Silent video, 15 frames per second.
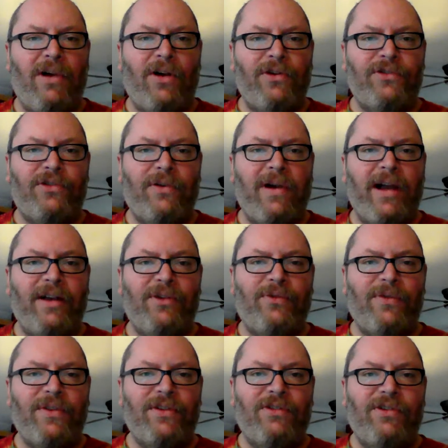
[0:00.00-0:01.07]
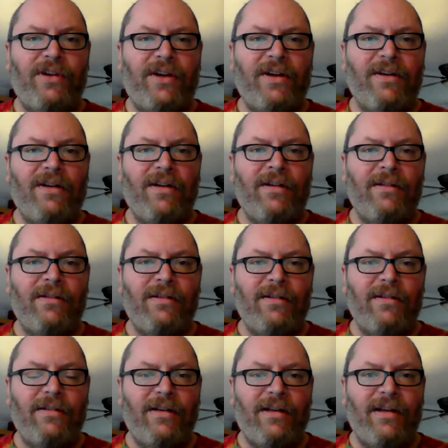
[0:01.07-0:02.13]
also has for the sticker
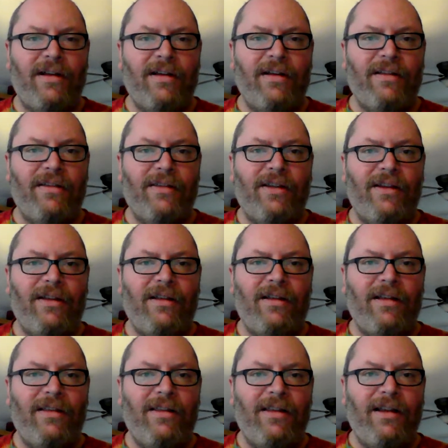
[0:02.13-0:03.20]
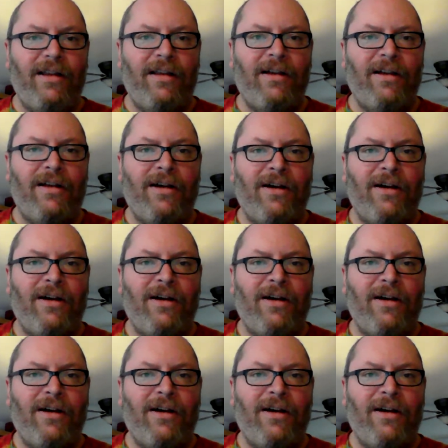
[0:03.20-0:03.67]
the